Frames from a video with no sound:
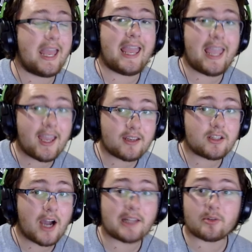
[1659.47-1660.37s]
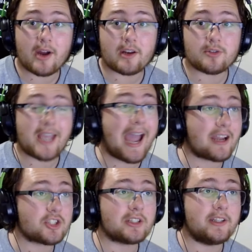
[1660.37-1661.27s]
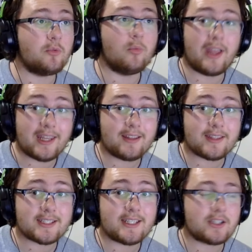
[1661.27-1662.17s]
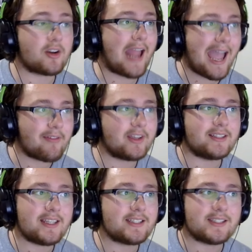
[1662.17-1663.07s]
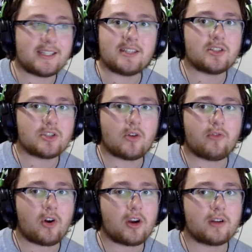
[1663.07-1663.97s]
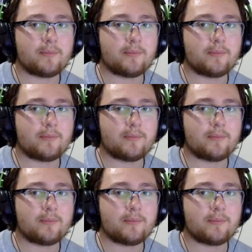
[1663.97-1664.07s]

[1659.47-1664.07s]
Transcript: And Colorado's actually winning this season. They're having a decent season so far.